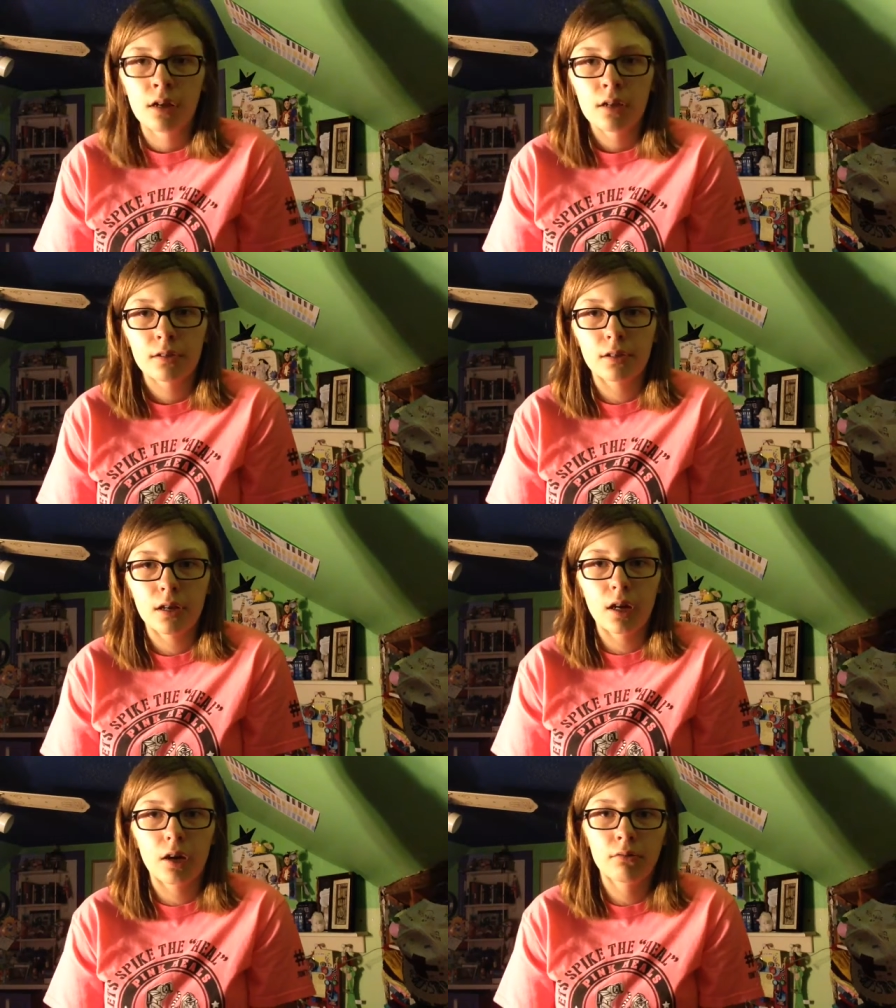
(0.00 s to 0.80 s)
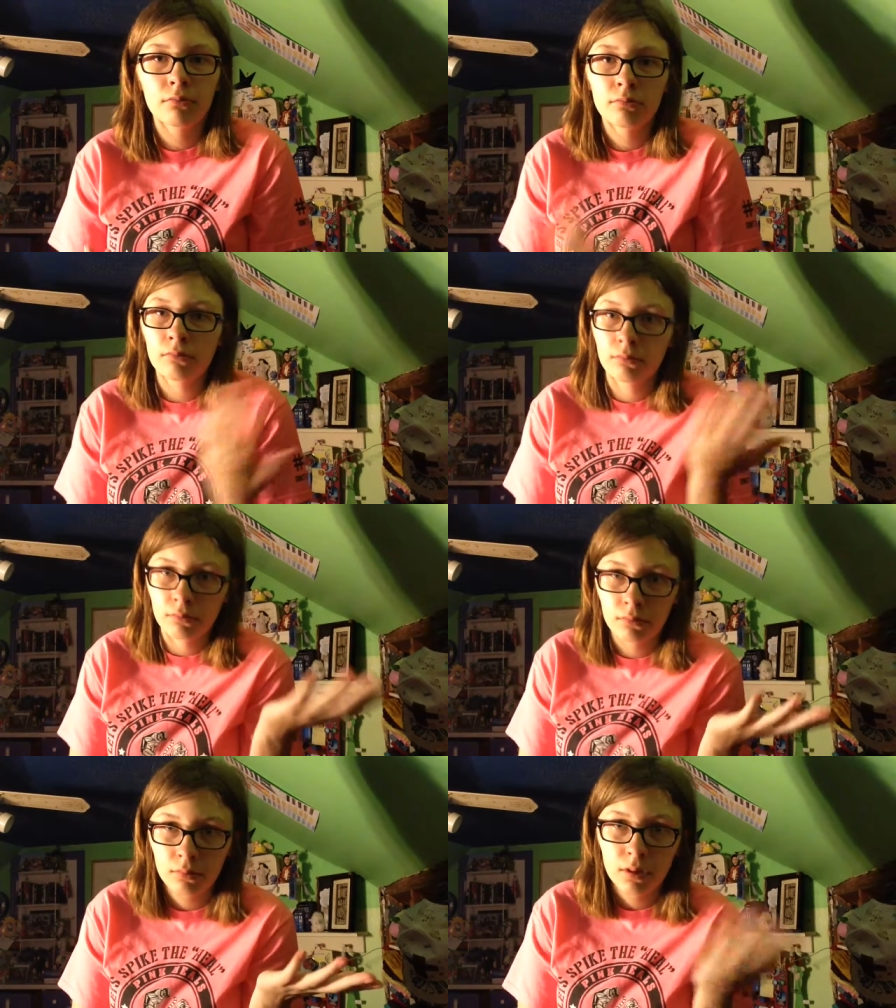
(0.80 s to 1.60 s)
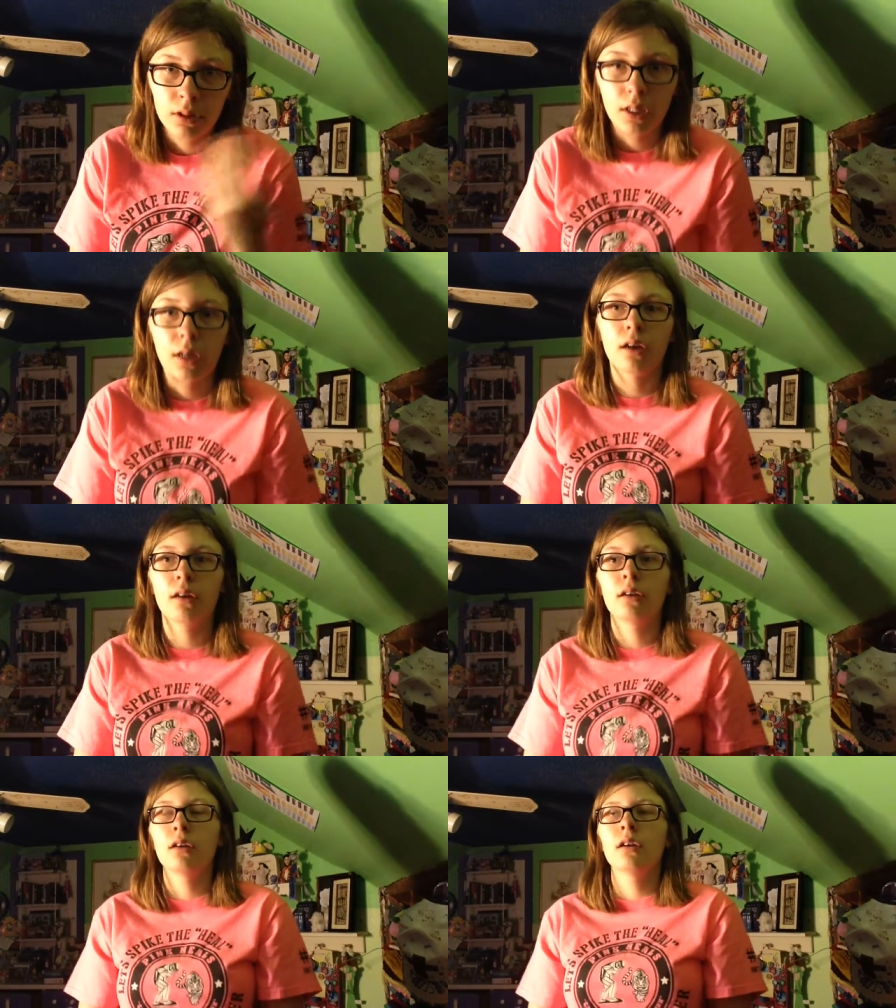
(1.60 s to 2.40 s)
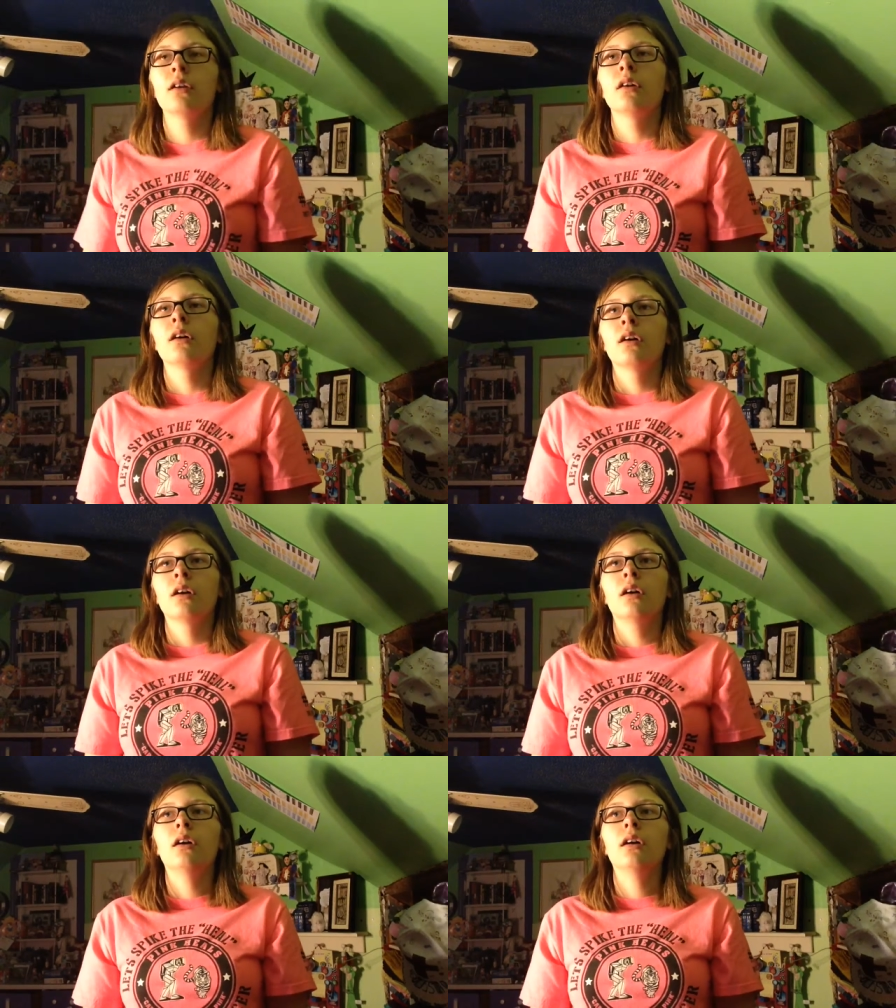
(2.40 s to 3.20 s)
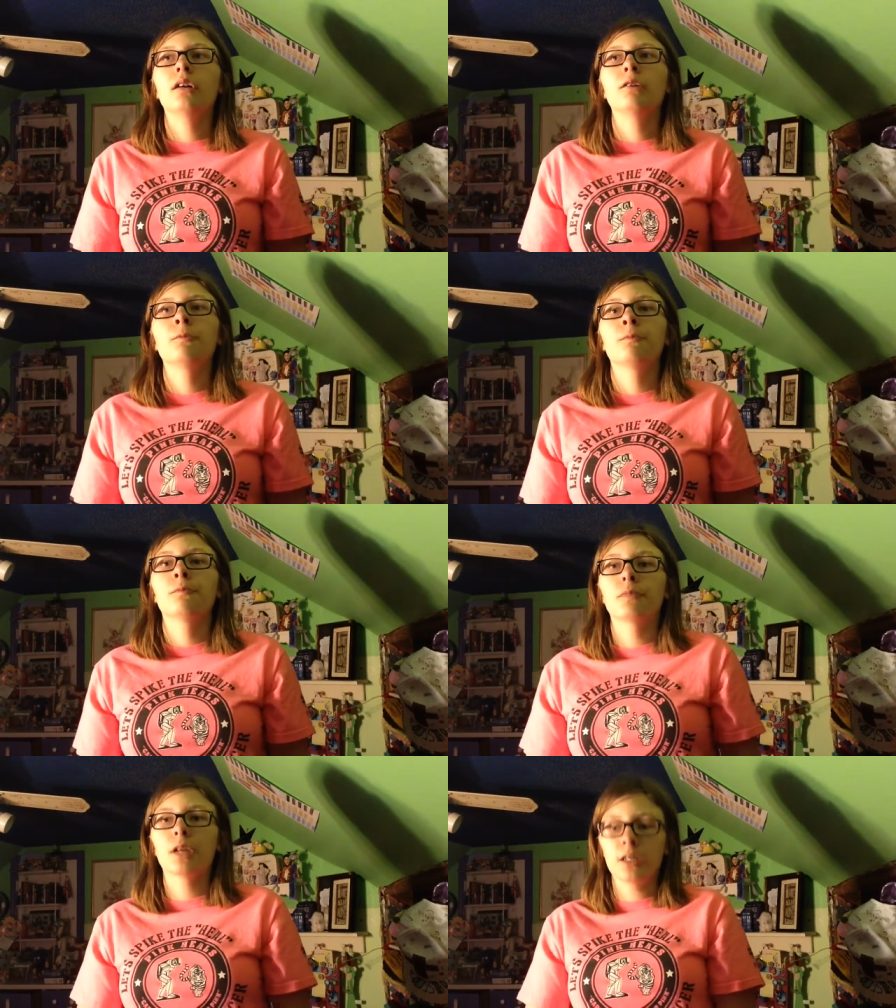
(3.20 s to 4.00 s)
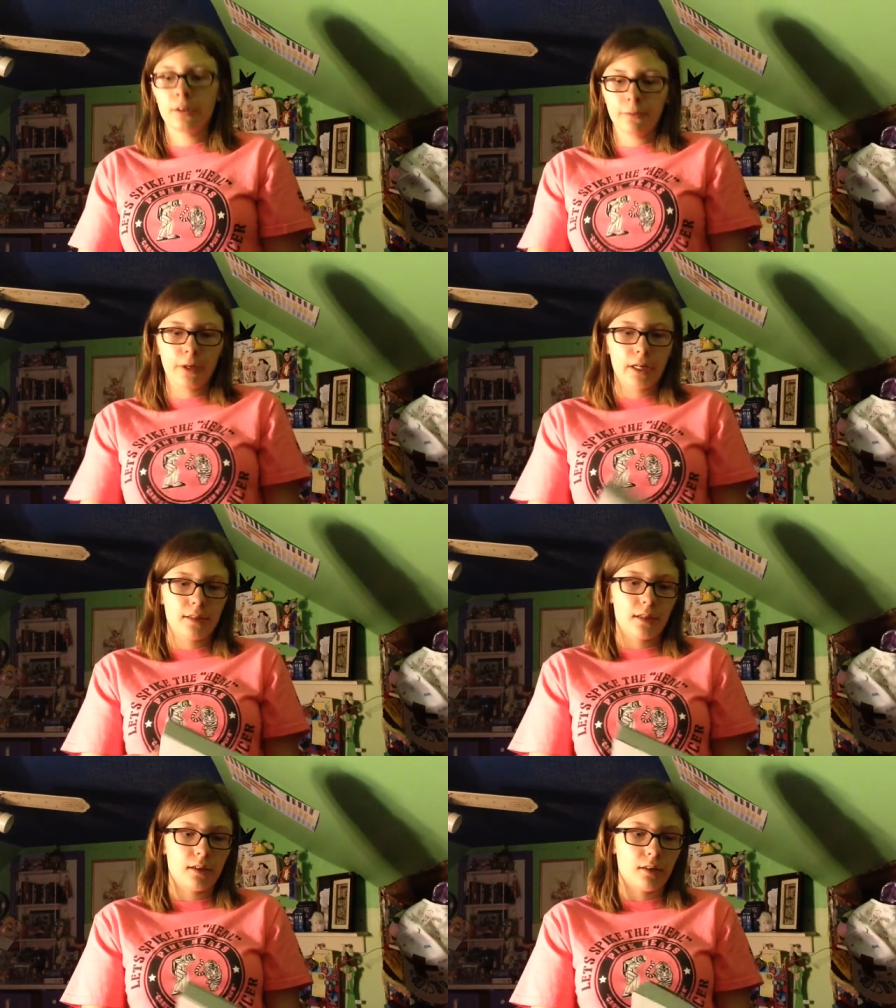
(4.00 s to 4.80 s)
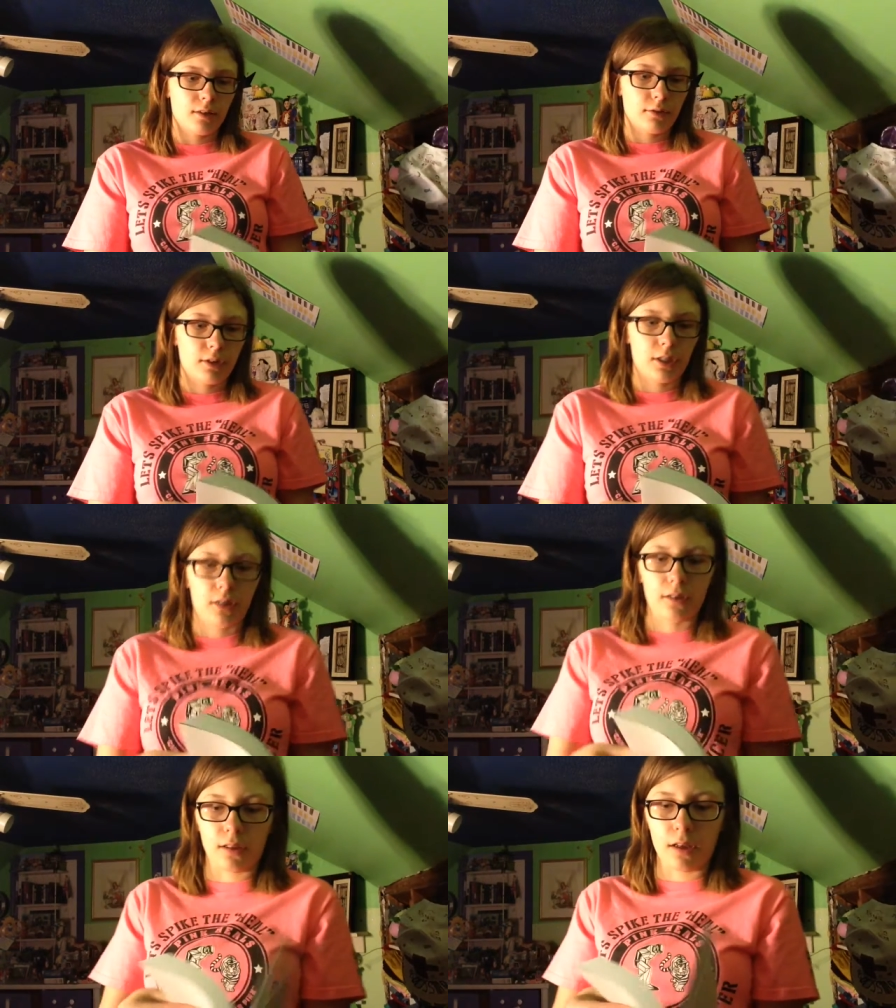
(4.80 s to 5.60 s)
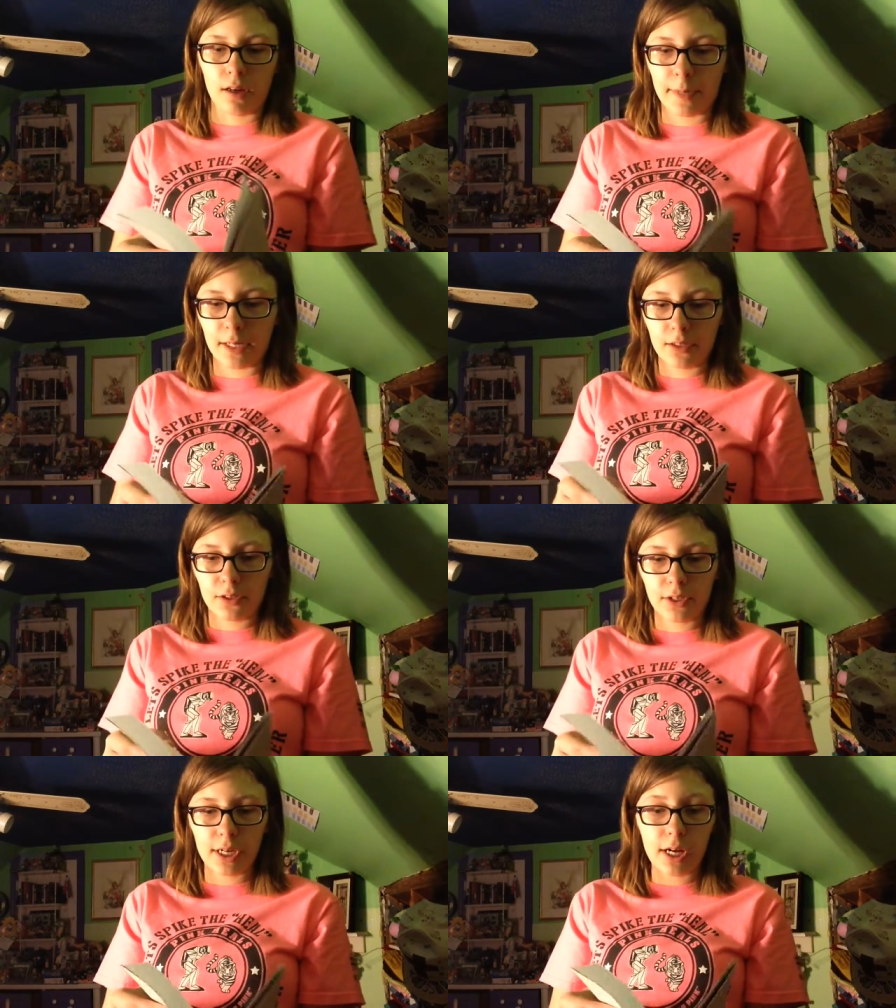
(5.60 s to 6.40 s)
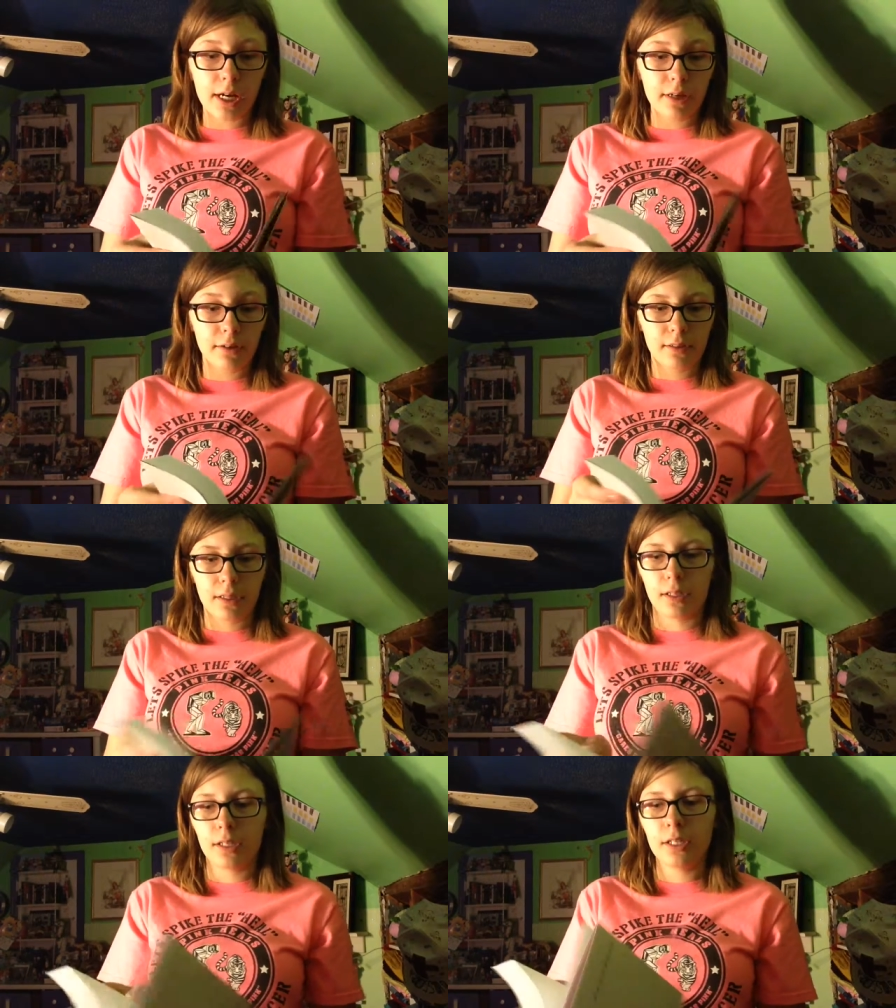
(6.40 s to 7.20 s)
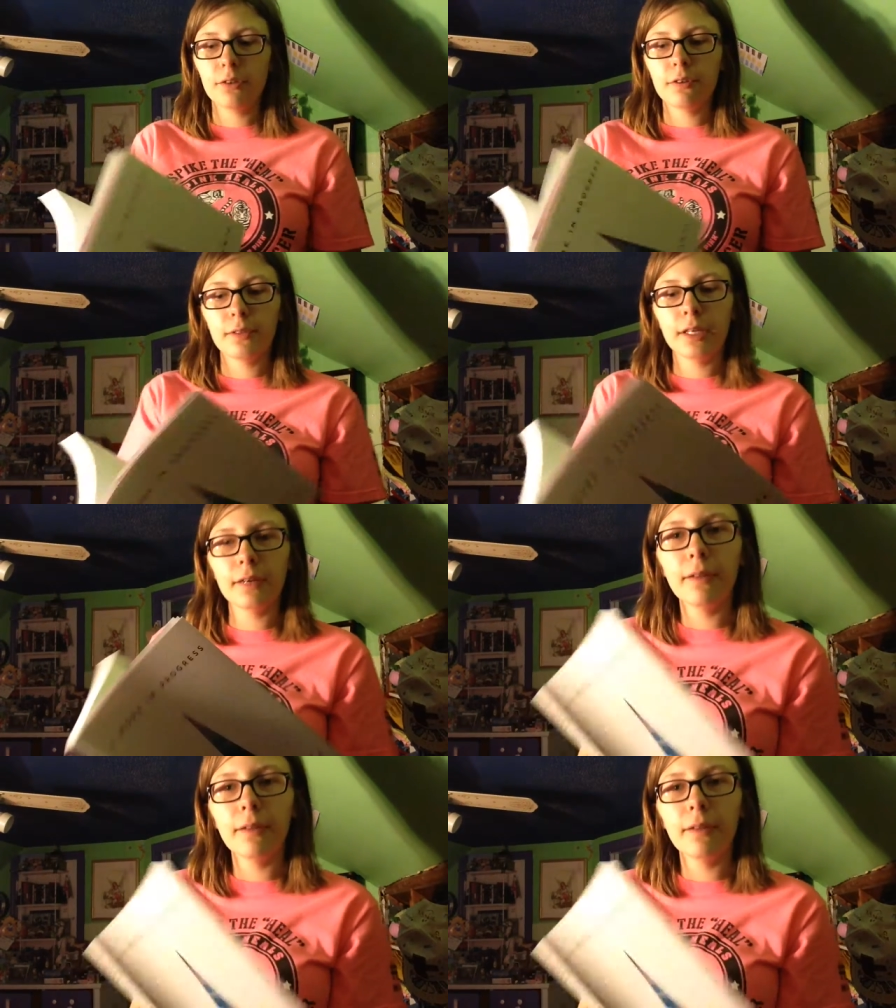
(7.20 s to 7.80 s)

So, yeah. Um, Connor Franta also shares a lot about his childhood. you even have